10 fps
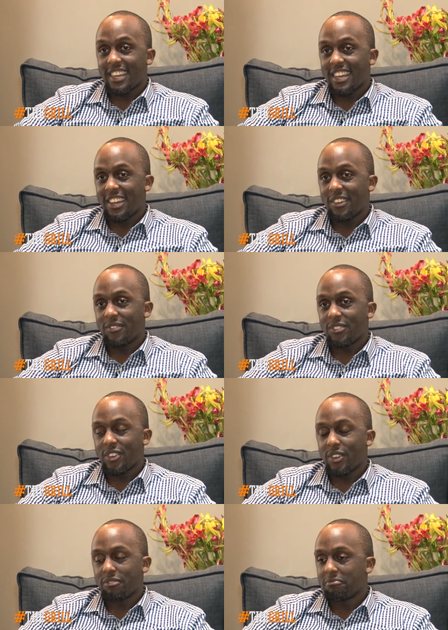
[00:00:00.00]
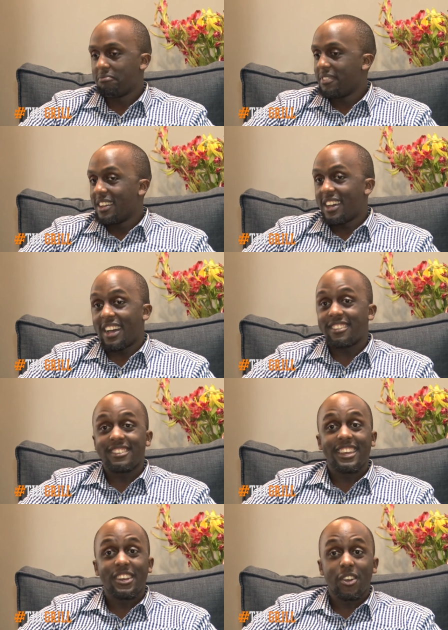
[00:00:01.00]
Um, so I
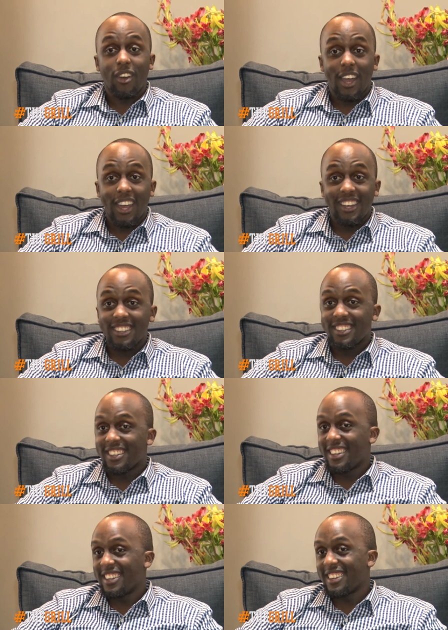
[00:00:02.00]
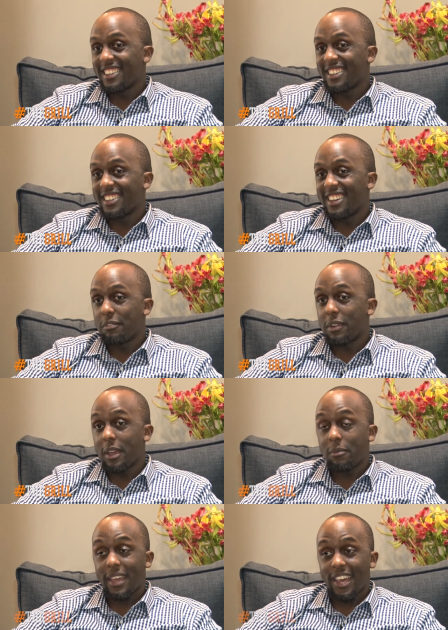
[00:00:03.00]
sing in a choir, I, I
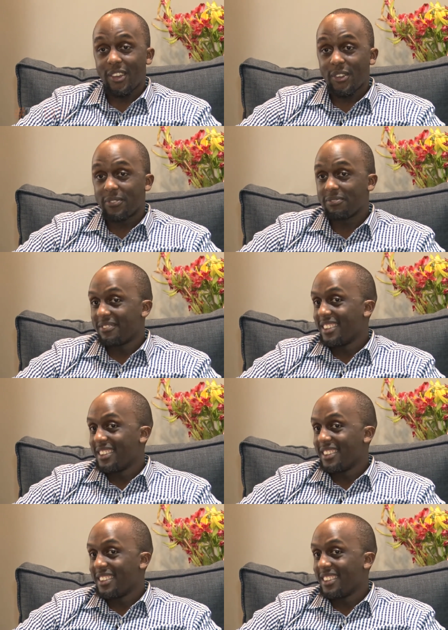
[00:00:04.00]
play piano,